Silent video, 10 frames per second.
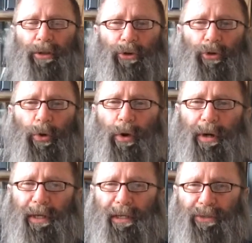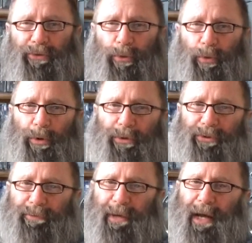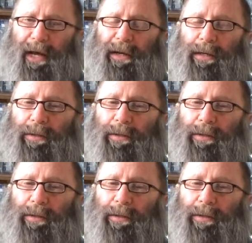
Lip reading: "The Torah is the words of God."